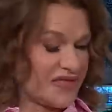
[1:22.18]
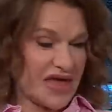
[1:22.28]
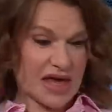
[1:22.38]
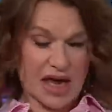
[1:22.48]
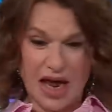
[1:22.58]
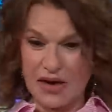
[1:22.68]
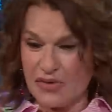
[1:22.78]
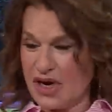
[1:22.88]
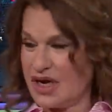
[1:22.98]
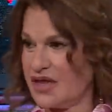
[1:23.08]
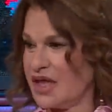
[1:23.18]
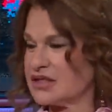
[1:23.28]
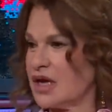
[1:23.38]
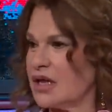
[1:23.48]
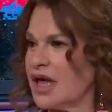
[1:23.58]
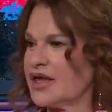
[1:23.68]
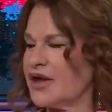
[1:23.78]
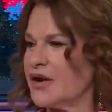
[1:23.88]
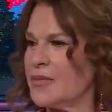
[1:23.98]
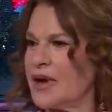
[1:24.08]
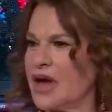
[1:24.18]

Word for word: I thank God I don't need it. That's all I care about.